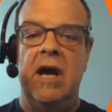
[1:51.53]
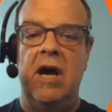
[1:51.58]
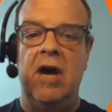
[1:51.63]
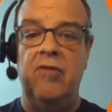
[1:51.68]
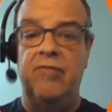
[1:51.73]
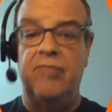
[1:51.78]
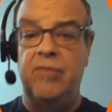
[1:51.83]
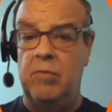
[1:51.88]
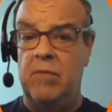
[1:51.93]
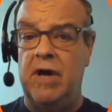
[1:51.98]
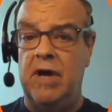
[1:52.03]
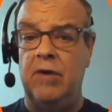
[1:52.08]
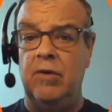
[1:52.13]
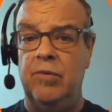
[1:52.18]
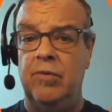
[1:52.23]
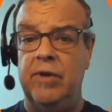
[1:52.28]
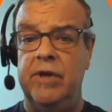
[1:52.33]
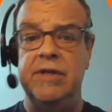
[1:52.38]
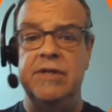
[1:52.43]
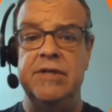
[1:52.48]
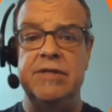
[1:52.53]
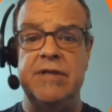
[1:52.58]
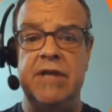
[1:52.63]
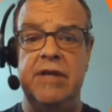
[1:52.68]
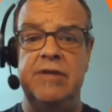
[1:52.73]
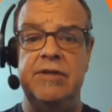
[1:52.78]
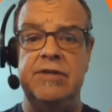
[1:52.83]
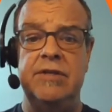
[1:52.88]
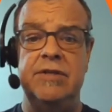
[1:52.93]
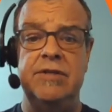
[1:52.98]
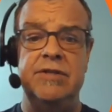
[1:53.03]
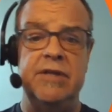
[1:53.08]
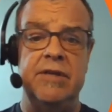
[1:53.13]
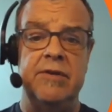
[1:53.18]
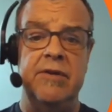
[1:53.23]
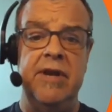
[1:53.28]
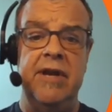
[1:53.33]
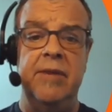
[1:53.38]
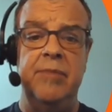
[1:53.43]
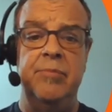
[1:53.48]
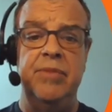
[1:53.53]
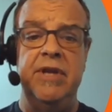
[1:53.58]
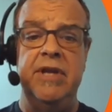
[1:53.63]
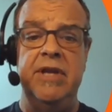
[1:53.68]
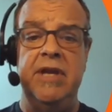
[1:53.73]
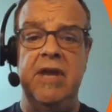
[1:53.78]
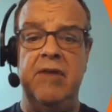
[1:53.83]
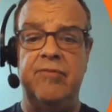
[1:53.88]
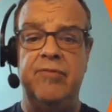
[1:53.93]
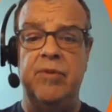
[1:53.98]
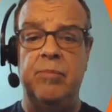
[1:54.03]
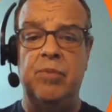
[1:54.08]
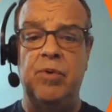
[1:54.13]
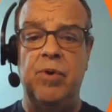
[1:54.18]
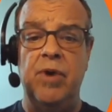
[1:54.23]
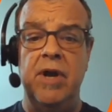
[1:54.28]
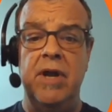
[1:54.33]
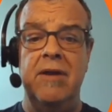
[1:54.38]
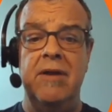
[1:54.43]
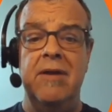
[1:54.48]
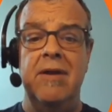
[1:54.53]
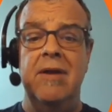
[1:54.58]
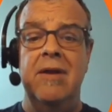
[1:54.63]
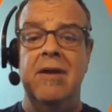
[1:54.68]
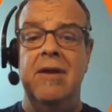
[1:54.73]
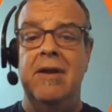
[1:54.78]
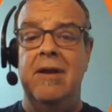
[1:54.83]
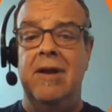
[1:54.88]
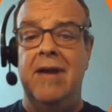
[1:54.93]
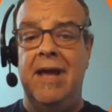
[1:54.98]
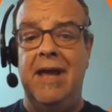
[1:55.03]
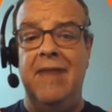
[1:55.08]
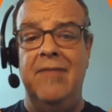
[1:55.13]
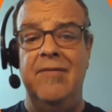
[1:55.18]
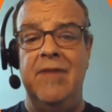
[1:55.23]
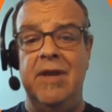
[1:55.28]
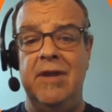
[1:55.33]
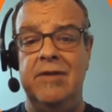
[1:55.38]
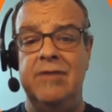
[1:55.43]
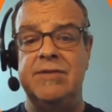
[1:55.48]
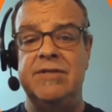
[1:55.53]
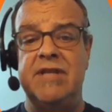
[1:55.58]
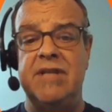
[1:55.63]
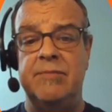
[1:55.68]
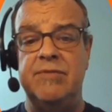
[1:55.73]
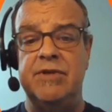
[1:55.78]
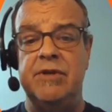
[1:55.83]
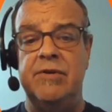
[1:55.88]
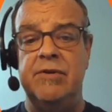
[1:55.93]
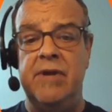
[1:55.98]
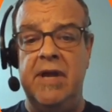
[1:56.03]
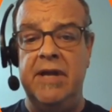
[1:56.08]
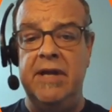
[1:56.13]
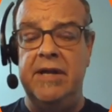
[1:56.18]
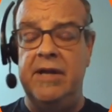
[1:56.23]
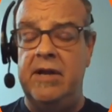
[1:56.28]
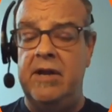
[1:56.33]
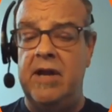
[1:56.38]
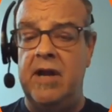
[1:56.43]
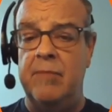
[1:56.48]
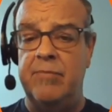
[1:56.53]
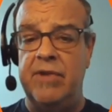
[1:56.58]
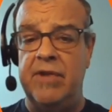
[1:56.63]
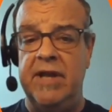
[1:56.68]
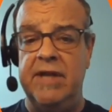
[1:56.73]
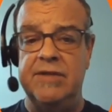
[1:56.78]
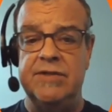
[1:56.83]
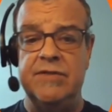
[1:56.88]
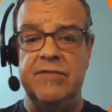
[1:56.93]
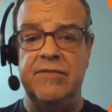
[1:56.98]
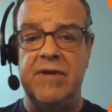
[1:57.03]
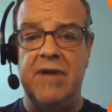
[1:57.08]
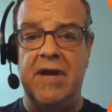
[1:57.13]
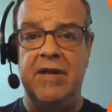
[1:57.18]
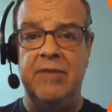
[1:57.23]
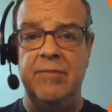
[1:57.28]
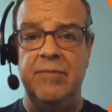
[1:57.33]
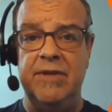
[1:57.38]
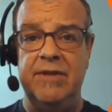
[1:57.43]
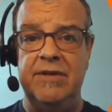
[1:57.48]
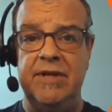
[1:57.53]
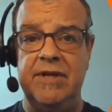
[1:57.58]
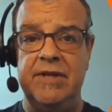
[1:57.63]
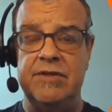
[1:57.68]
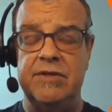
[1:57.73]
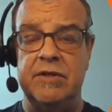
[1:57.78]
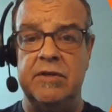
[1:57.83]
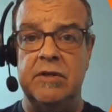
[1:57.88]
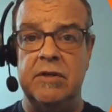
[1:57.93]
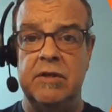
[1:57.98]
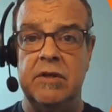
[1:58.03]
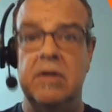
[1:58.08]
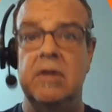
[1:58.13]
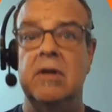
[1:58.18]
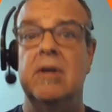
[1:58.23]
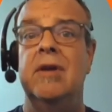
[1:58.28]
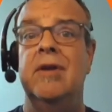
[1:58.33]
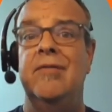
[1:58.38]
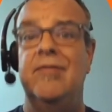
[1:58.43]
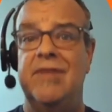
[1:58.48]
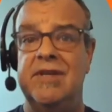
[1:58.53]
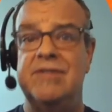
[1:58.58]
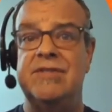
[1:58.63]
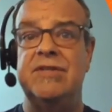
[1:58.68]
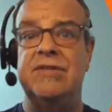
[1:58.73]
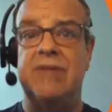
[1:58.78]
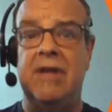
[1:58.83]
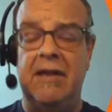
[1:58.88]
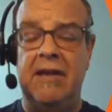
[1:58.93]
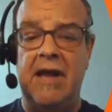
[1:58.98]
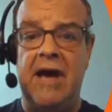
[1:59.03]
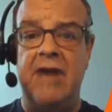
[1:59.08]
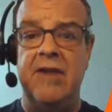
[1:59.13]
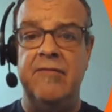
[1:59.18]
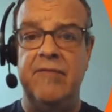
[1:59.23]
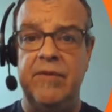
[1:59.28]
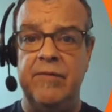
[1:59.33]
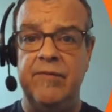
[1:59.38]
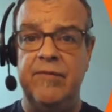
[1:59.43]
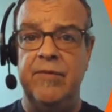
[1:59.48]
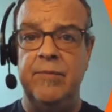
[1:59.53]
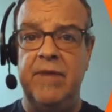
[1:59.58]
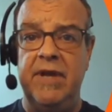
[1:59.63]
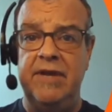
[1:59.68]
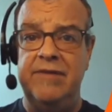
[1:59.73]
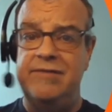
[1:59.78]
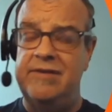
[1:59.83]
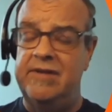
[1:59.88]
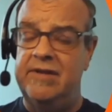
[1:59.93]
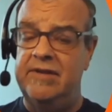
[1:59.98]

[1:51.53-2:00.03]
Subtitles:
for model organization, generating a PDF report, and then steps to creating comprehensive documentation. This is a lot of information